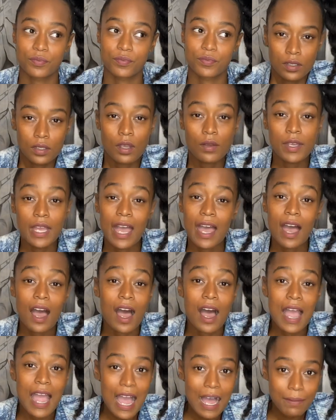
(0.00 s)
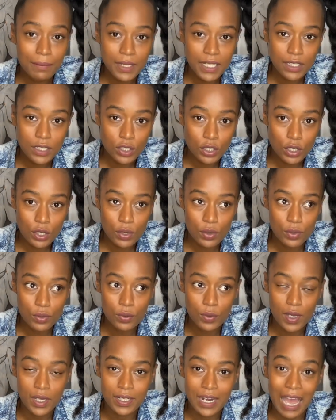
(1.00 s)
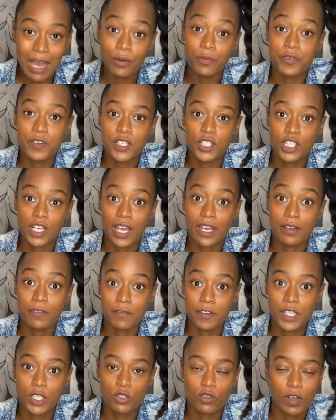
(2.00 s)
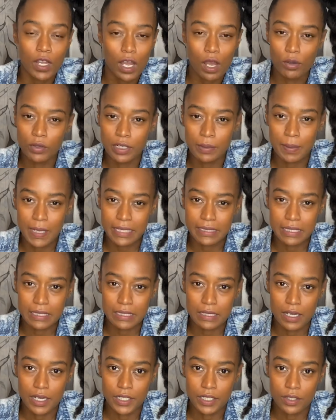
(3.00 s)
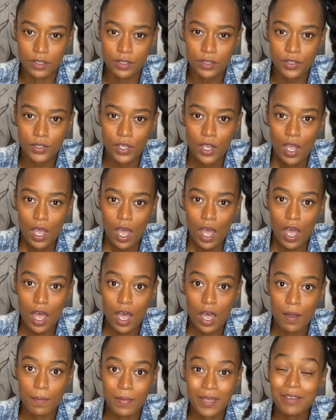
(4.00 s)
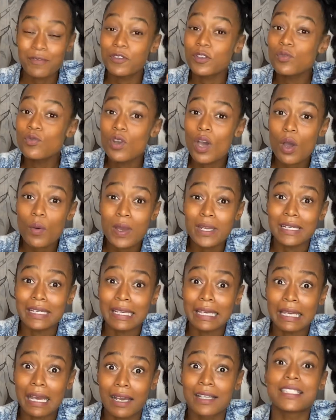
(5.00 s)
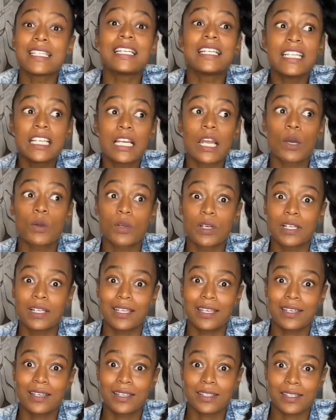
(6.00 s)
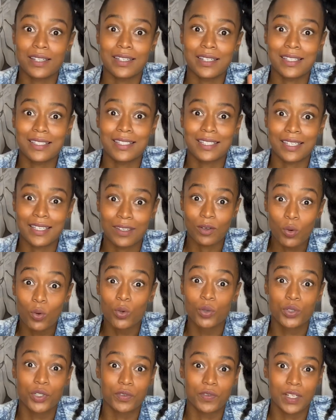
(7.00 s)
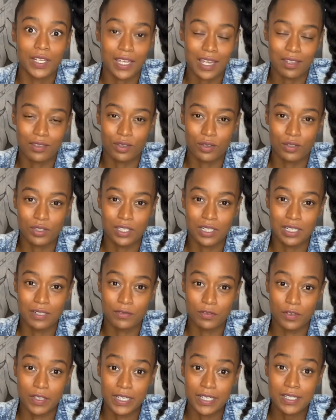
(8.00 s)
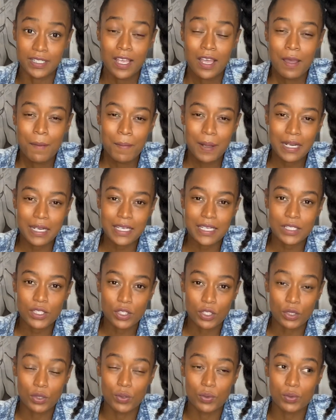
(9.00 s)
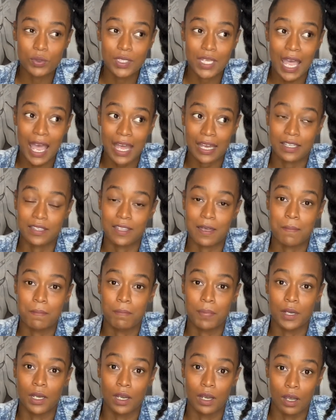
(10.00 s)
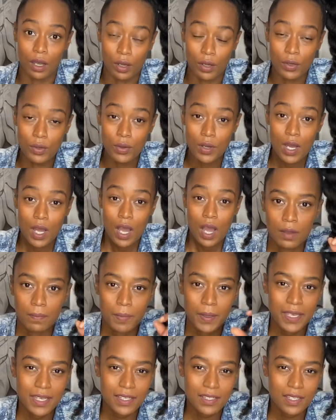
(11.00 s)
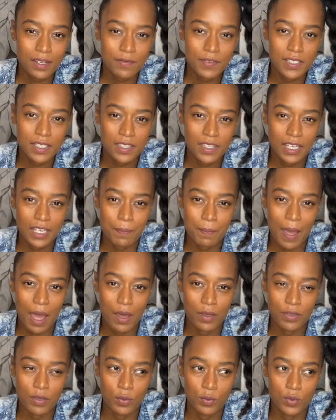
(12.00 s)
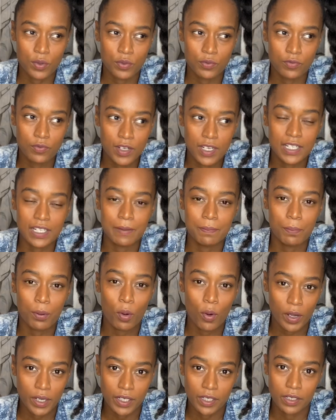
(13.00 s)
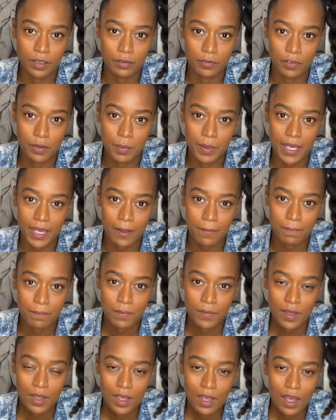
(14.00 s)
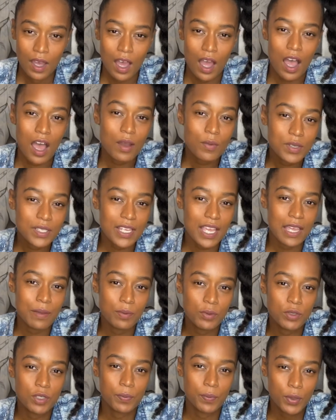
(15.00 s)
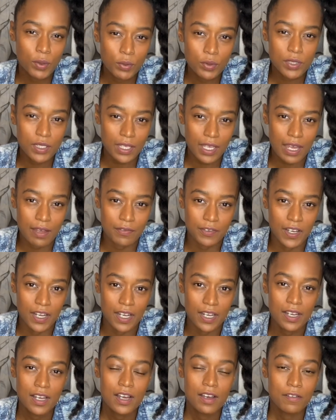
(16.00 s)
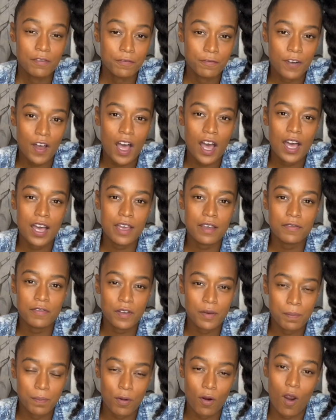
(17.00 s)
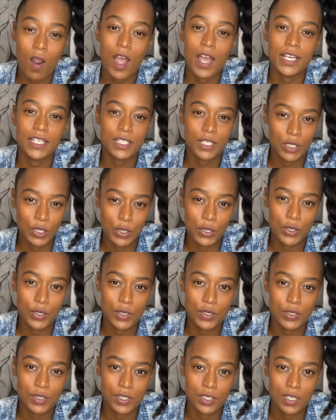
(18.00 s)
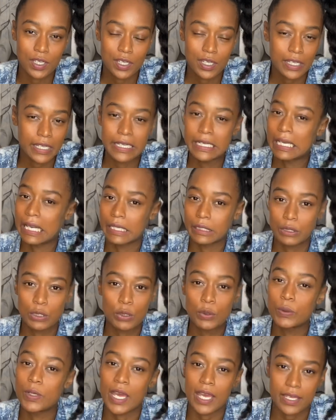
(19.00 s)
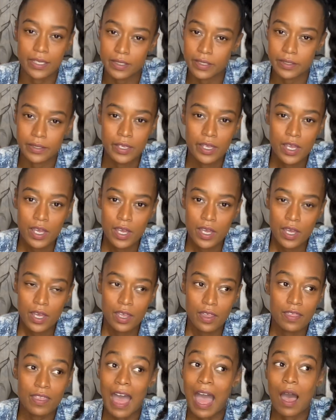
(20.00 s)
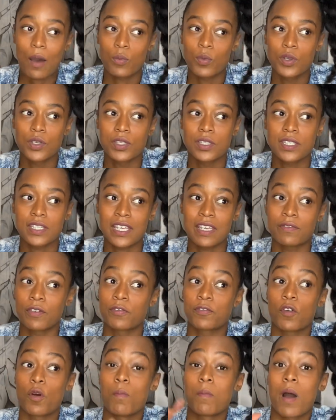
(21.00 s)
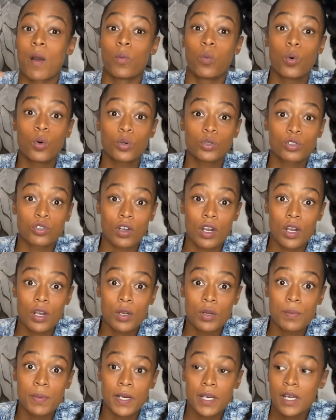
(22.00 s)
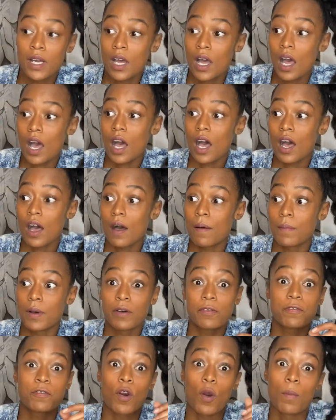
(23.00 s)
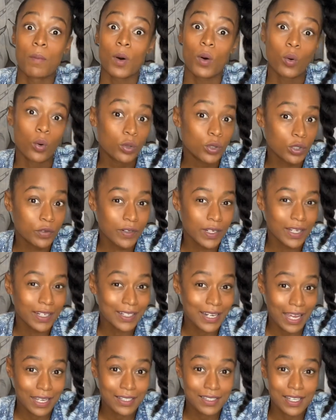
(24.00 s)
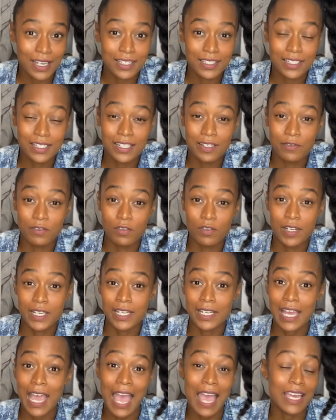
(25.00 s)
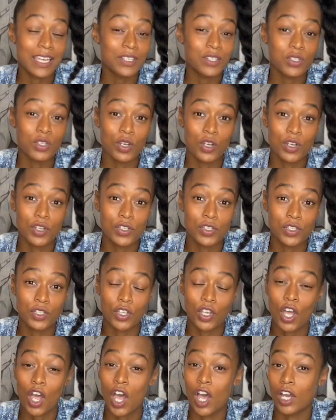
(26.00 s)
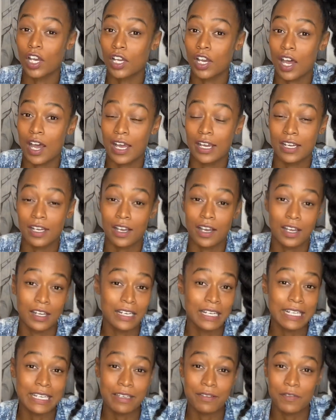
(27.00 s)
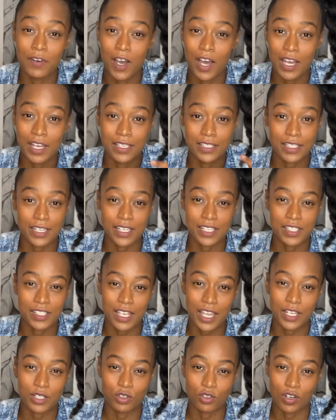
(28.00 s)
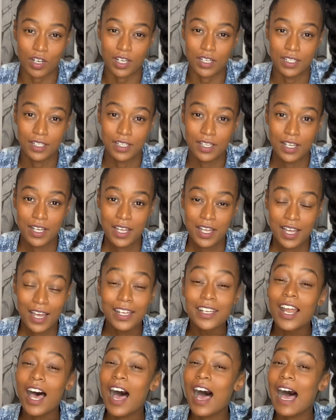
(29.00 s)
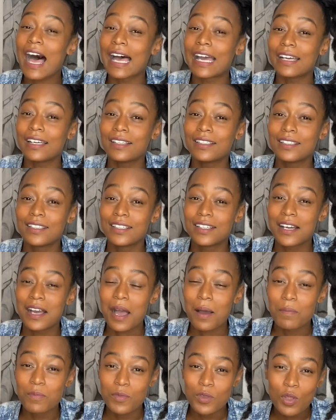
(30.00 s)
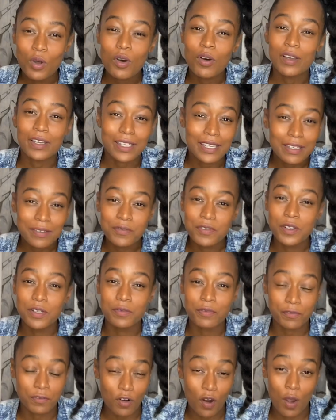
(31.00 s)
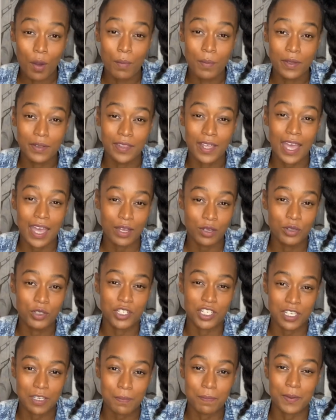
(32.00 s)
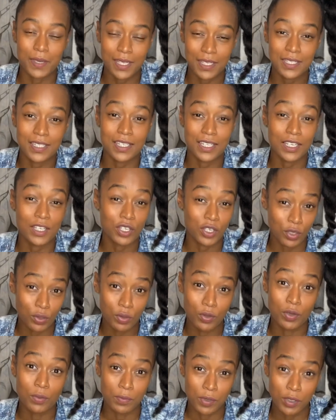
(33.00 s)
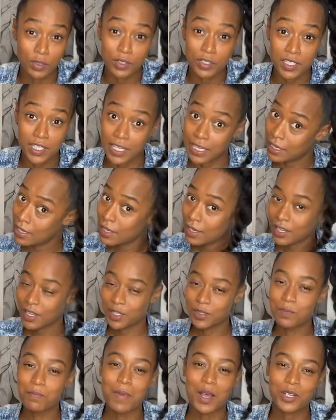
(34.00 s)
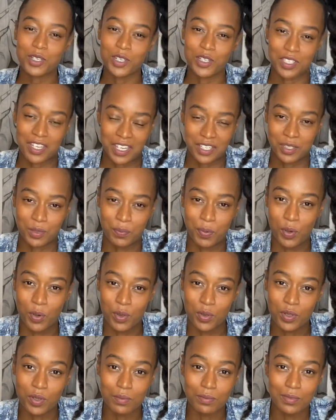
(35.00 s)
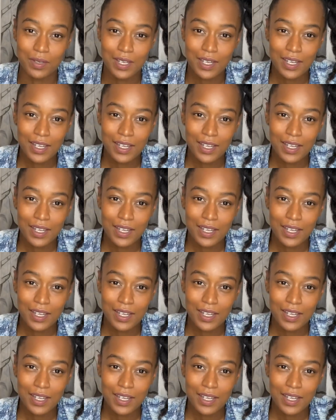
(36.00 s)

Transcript: So yeah, I am going to do an outfit check featuring only black designers. Um, if you know any, ideally locally, because I need to order and get those deliveries, please do tag them below. But here's something to think about that was really poignant for me. I was able to pull together five pride looks in like two days. That was either from my wardrobe, um, from ordering next day delivery, ASOS, Kurt Geiger, Levi's, etc. And I am not even from the LGBTQ community as much as I support them.